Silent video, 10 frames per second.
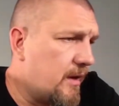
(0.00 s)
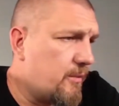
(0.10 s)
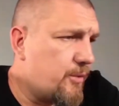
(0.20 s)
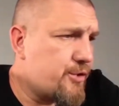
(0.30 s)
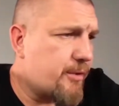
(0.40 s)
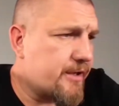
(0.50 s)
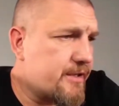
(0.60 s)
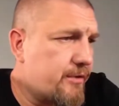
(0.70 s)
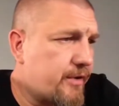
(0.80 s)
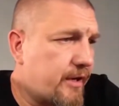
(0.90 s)
which markets
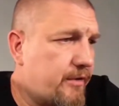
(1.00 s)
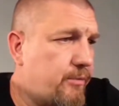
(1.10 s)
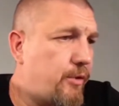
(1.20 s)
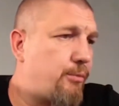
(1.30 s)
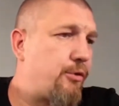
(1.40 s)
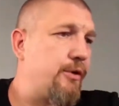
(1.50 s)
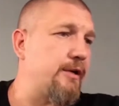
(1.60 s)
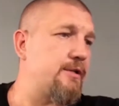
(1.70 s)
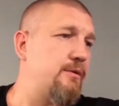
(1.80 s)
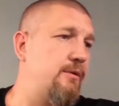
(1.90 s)
are you targeting with your
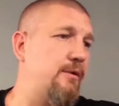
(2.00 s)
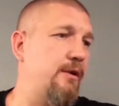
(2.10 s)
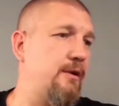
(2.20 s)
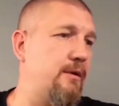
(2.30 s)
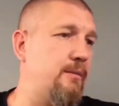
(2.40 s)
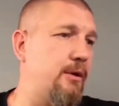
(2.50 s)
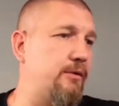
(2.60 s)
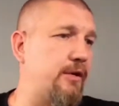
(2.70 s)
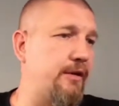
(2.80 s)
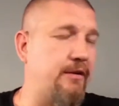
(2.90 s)
products? Do you think about
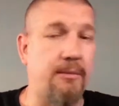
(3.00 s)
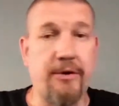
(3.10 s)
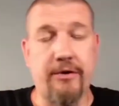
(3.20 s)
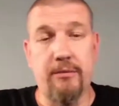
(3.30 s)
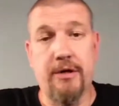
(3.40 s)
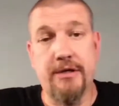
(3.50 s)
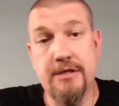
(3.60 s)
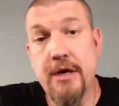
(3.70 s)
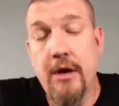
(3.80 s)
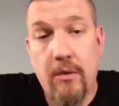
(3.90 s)
targeting American markets?
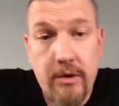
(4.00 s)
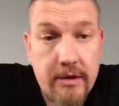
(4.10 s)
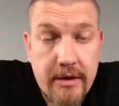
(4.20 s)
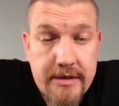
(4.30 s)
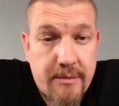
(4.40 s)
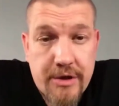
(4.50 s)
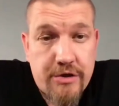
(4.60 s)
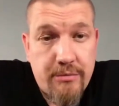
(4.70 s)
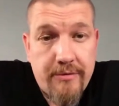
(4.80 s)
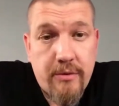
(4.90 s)
Well, as I
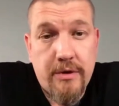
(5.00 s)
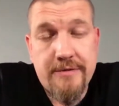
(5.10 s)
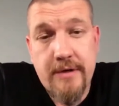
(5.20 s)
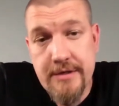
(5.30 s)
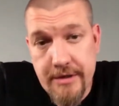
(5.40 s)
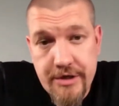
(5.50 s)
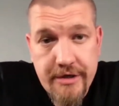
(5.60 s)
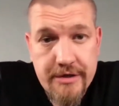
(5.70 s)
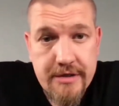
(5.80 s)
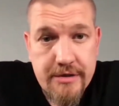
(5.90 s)
mentioned before, as far as exchange
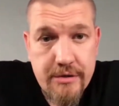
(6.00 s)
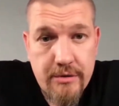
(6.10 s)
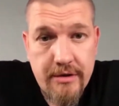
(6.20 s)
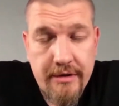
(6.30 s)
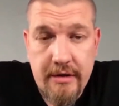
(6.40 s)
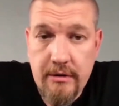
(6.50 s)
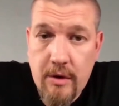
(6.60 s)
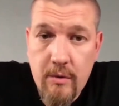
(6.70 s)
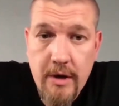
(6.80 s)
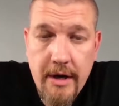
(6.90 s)
is concerned, then
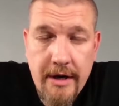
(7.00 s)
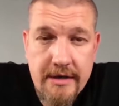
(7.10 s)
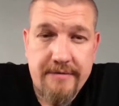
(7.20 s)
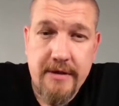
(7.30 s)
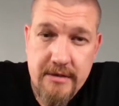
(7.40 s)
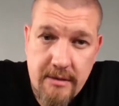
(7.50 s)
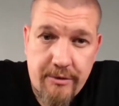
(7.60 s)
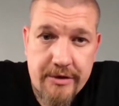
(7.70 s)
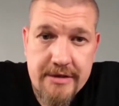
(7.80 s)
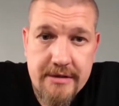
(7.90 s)
no. As far as
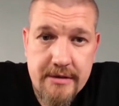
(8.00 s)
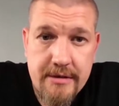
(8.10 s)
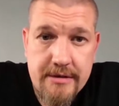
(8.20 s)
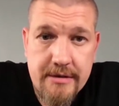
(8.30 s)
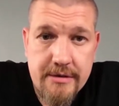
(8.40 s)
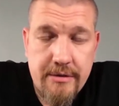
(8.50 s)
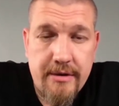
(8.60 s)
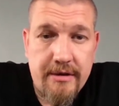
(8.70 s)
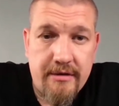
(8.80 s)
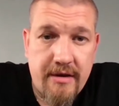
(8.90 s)
LaborX is concerned,
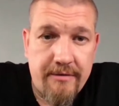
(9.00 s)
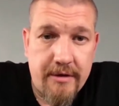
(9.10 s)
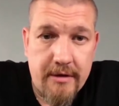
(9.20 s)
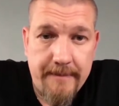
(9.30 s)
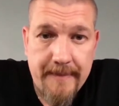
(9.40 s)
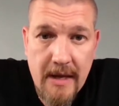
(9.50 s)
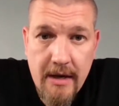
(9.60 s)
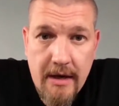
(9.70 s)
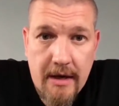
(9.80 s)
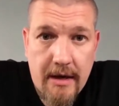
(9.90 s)
then definitely.
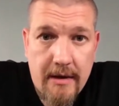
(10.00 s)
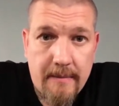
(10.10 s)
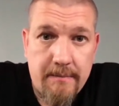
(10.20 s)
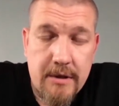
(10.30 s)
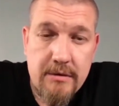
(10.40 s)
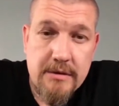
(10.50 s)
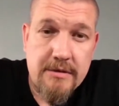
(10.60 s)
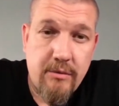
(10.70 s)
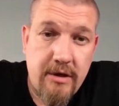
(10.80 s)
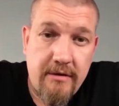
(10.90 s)
Because
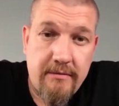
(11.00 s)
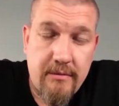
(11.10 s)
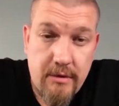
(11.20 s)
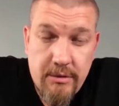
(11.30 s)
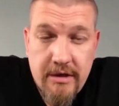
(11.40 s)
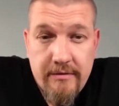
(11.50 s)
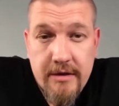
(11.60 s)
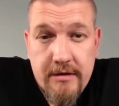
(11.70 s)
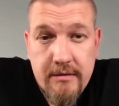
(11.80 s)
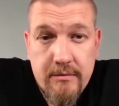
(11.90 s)
we believe
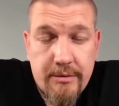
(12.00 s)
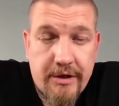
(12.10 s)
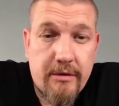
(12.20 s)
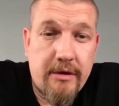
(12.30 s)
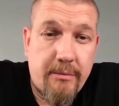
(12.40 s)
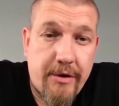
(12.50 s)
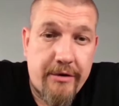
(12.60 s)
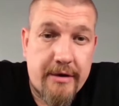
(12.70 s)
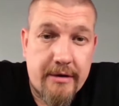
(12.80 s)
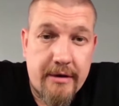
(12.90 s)
that, in particular in
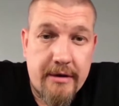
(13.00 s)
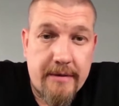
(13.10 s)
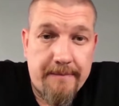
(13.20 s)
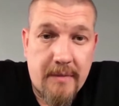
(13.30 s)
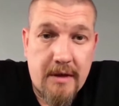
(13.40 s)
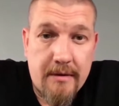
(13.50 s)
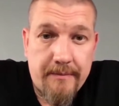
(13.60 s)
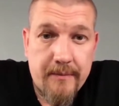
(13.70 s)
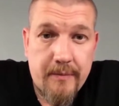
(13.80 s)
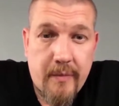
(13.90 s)
America, the
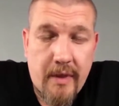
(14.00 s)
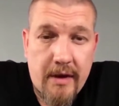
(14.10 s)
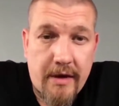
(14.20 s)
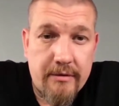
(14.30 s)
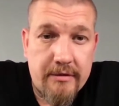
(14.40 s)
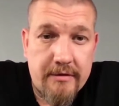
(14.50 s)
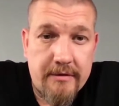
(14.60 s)
current